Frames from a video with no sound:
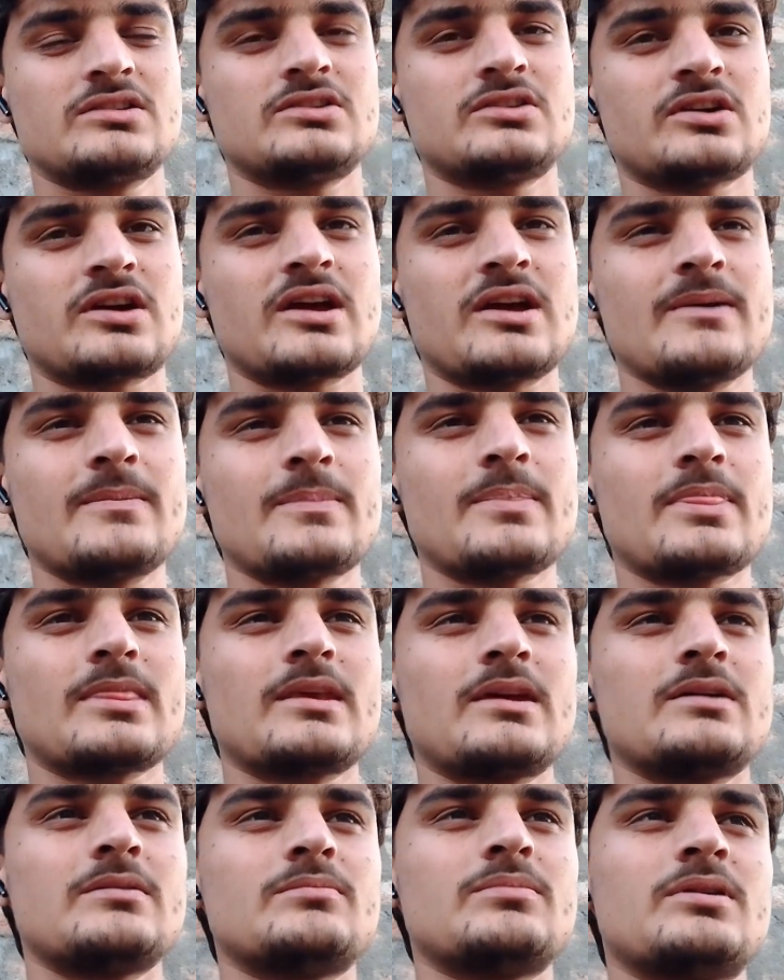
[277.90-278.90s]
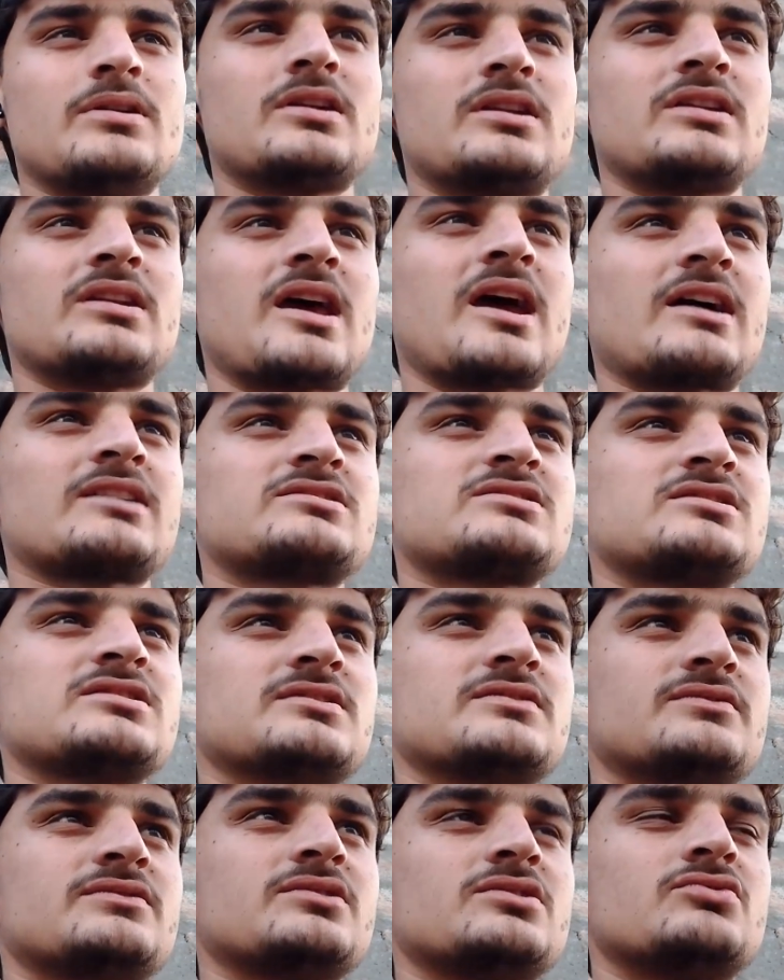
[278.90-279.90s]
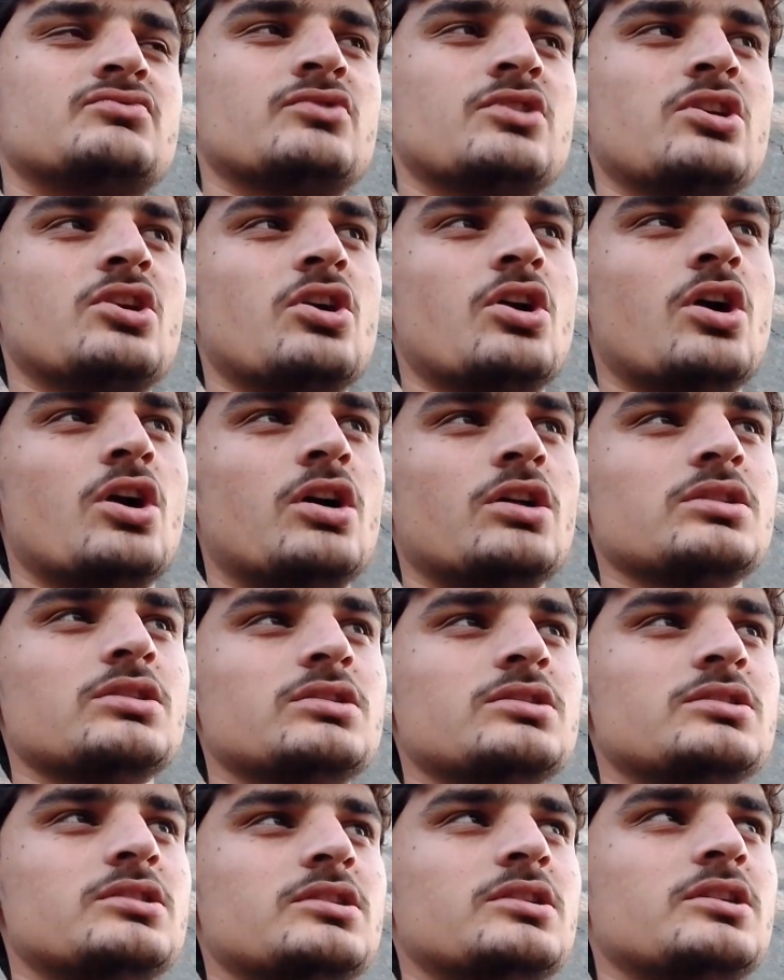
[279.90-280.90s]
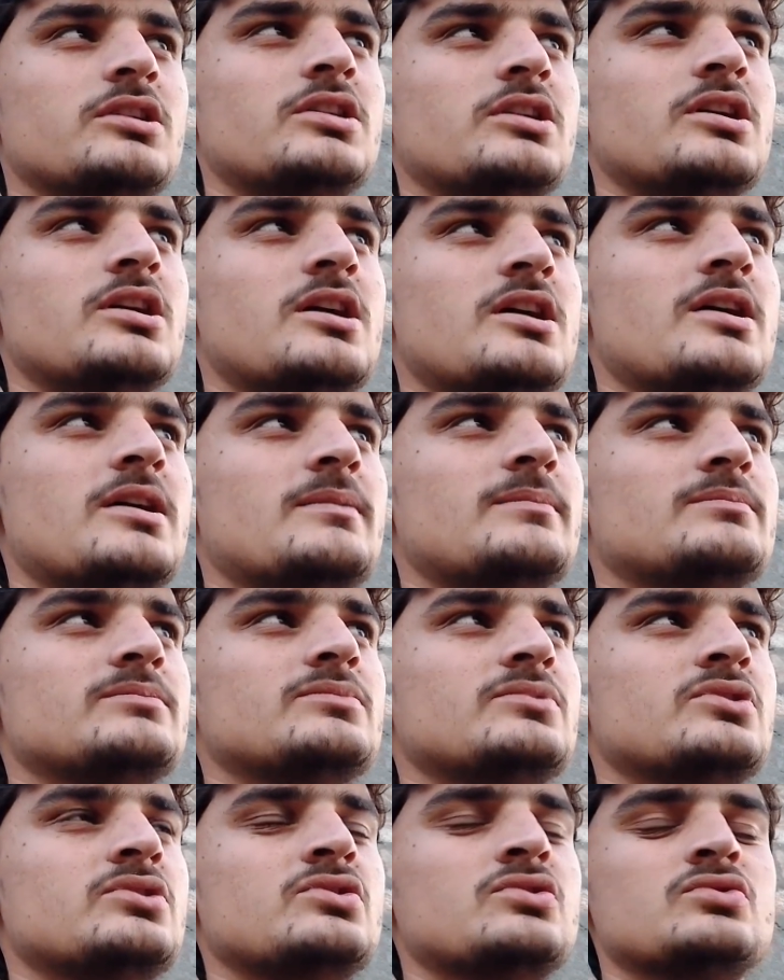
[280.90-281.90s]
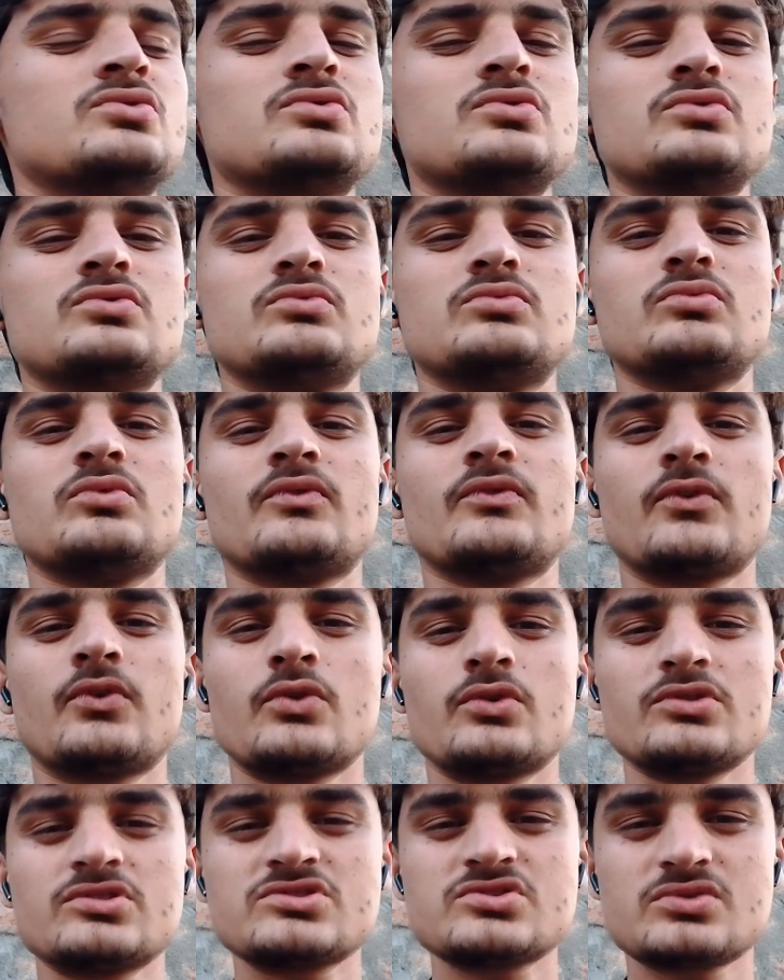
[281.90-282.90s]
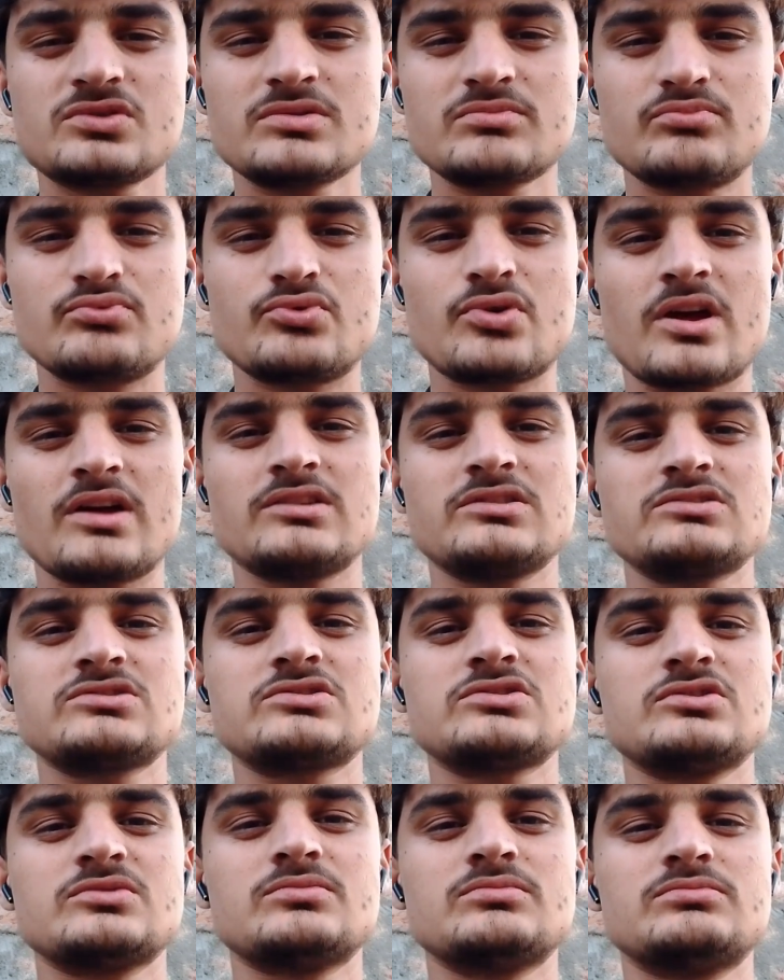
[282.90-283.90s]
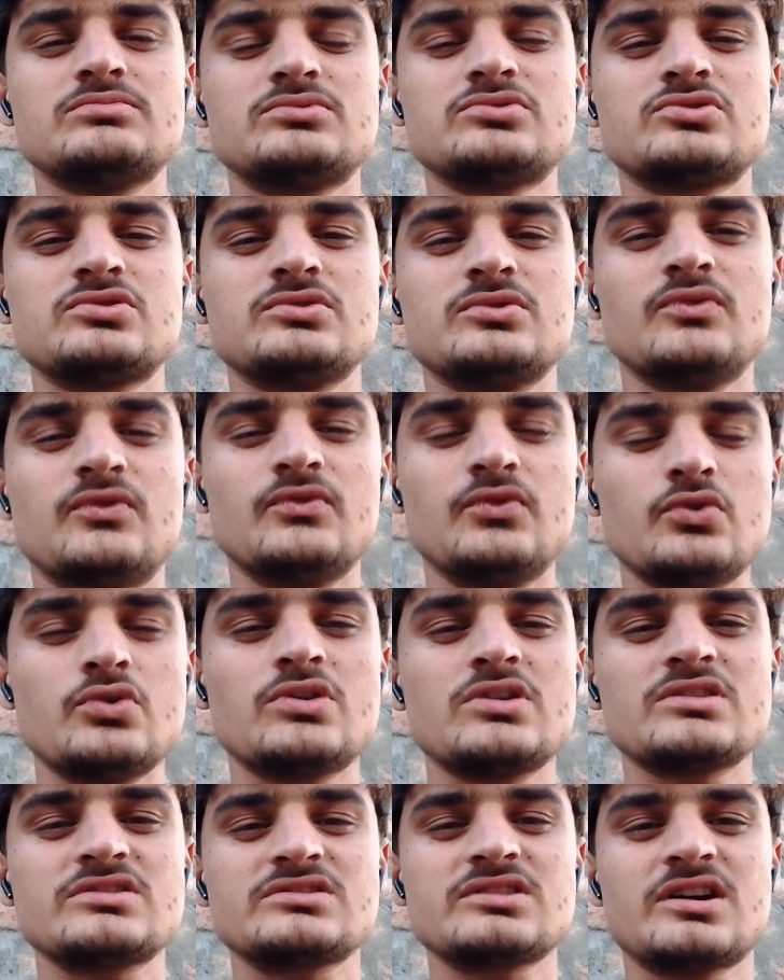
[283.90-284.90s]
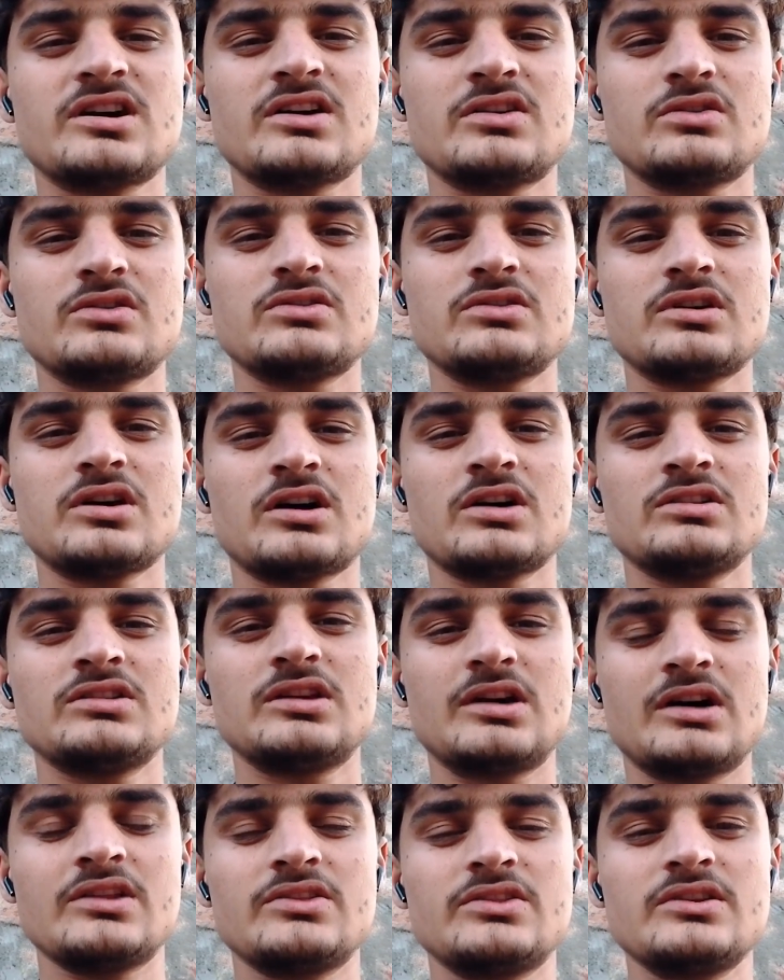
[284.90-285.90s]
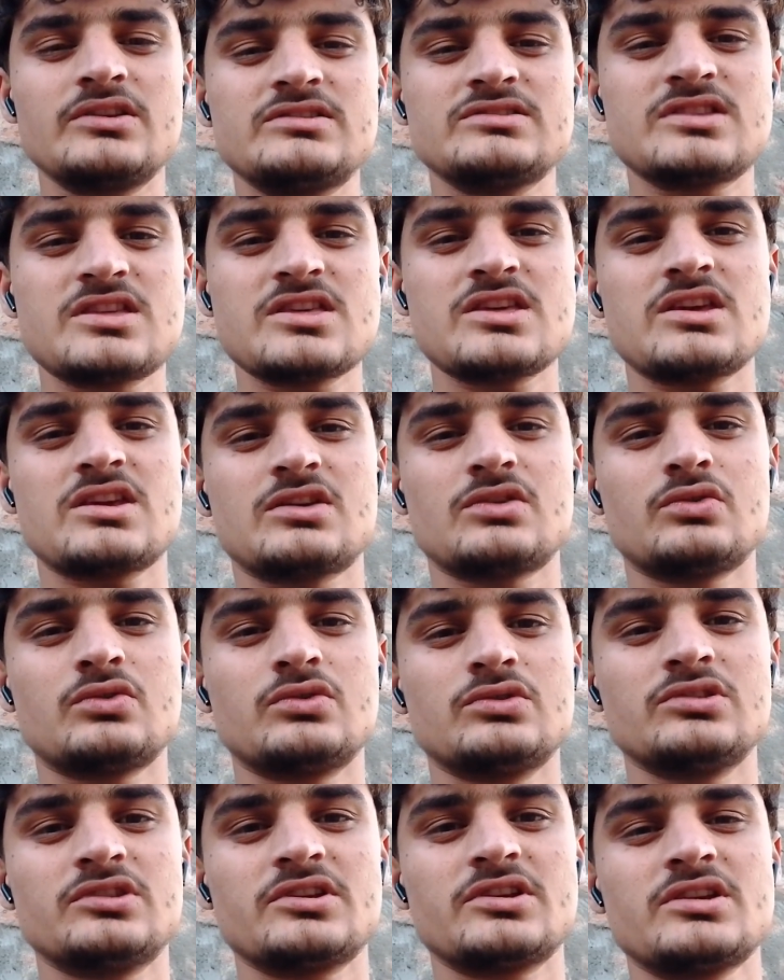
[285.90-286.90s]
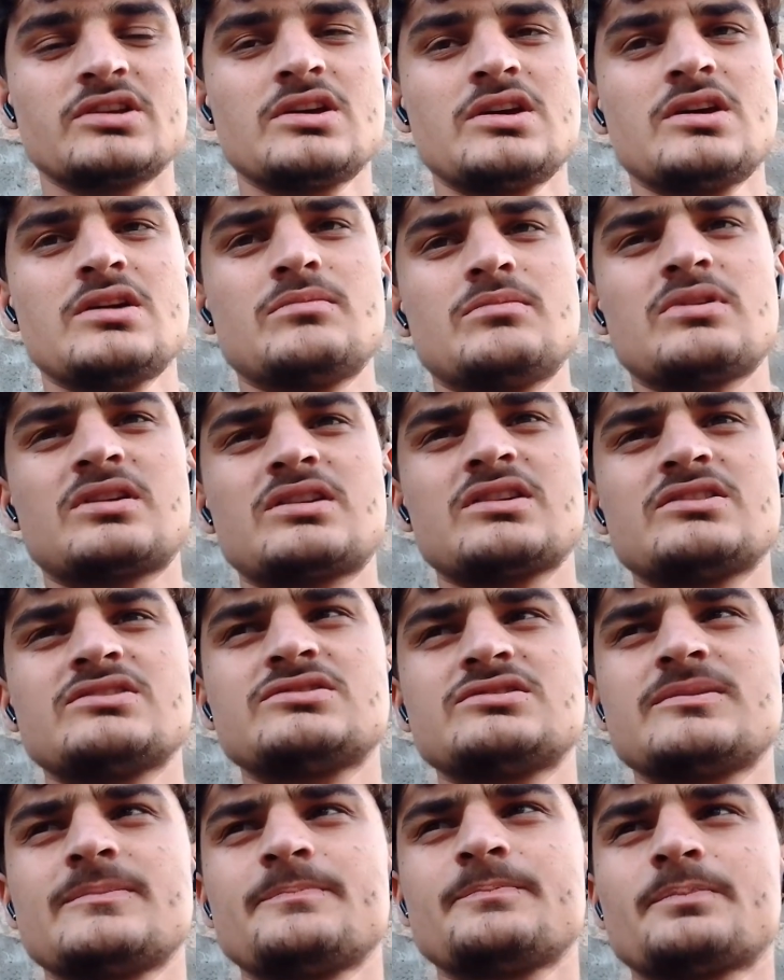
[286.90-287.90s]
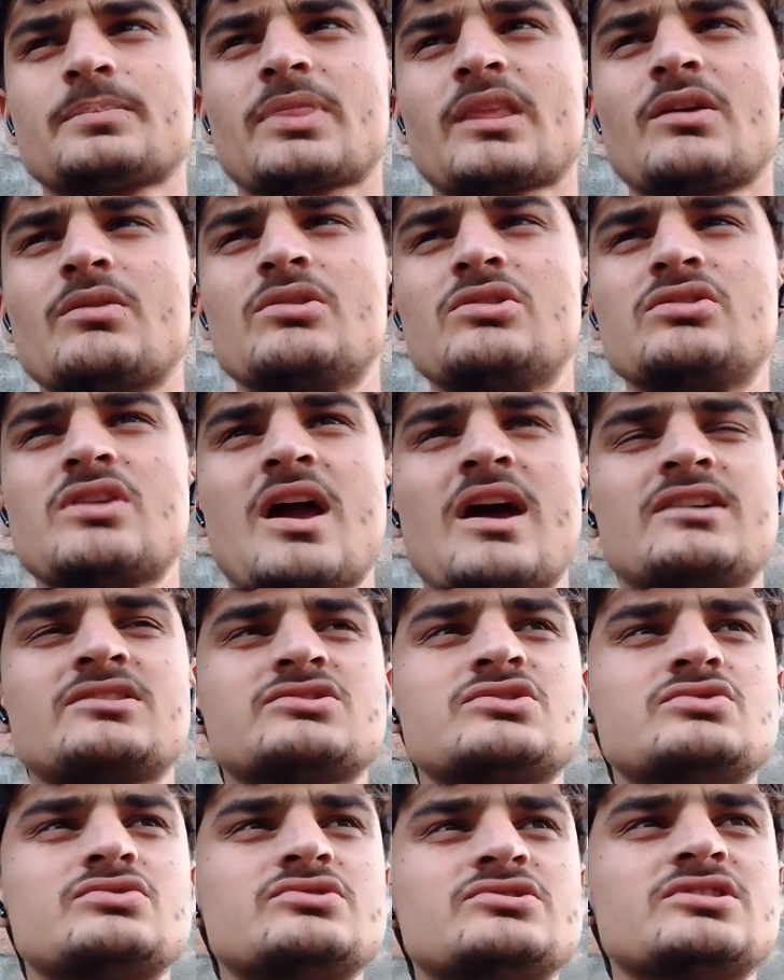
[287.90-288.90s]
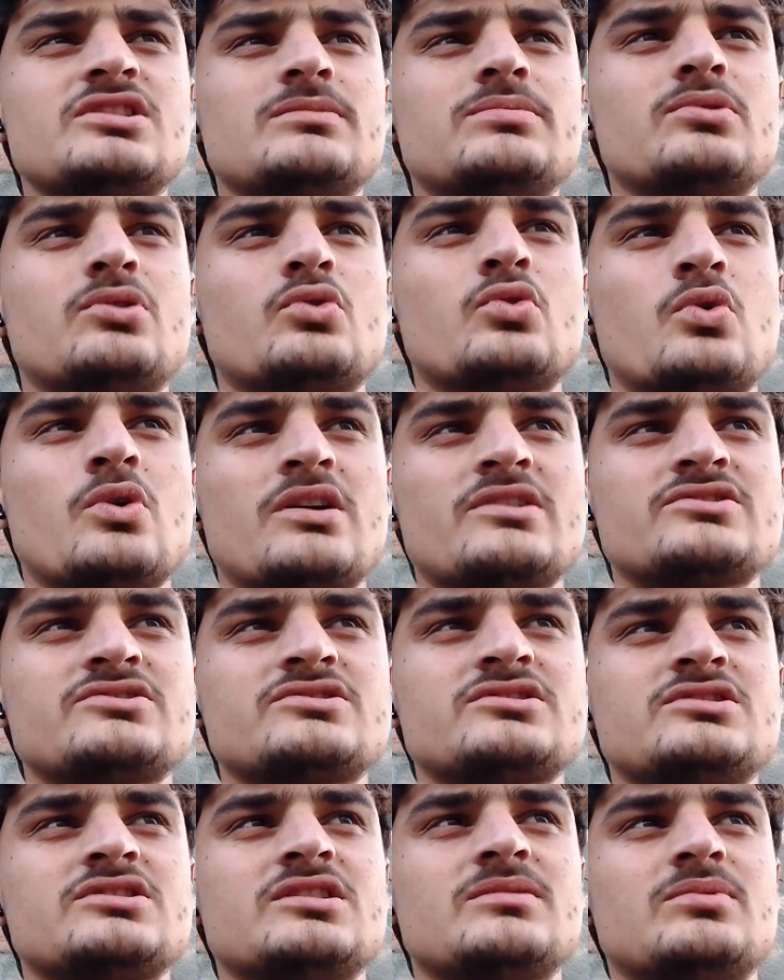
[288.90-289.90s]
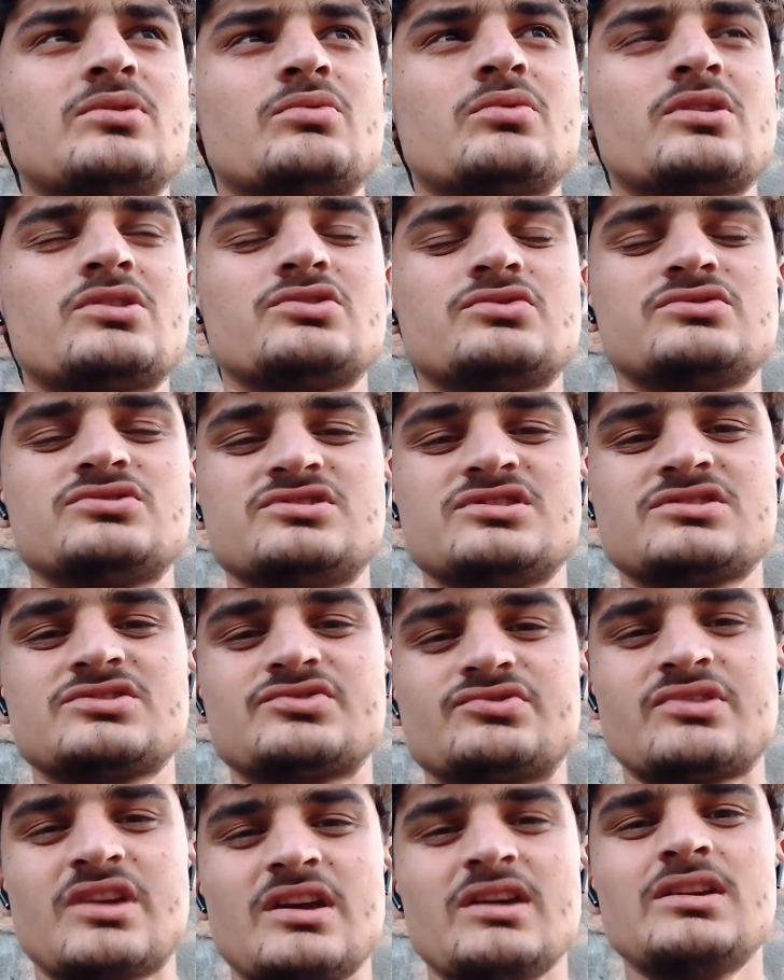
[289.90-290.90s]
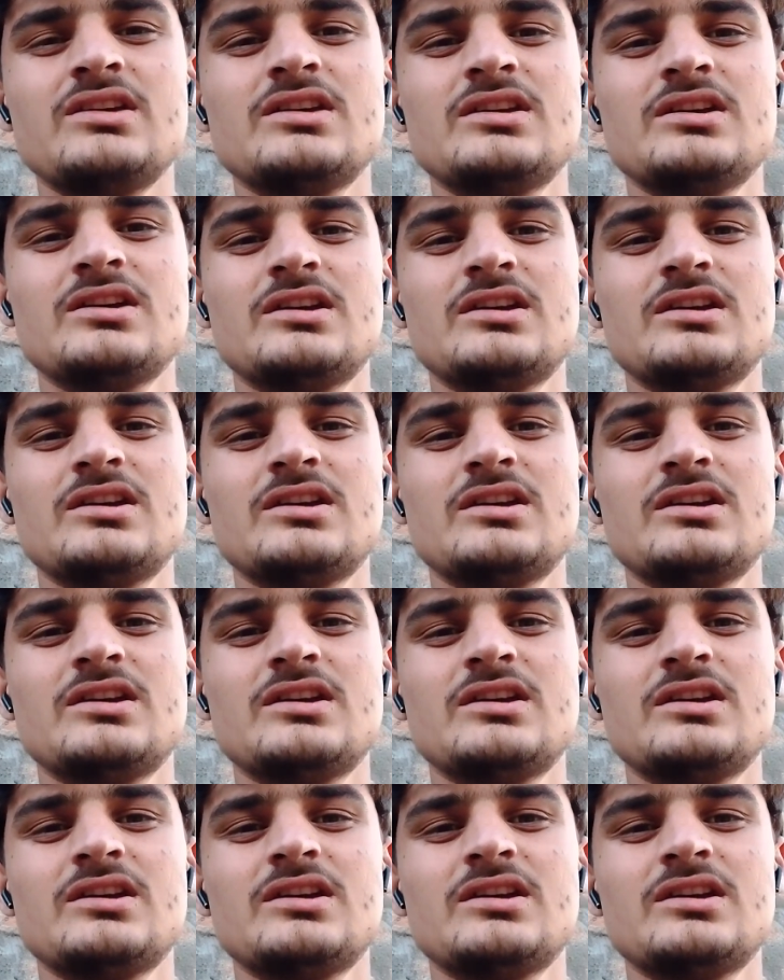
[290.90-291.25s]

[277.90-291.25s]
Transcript: Okay? But in active recall, you force your brain to focus on this thing only. Because when you ask yourself a question about what you just read,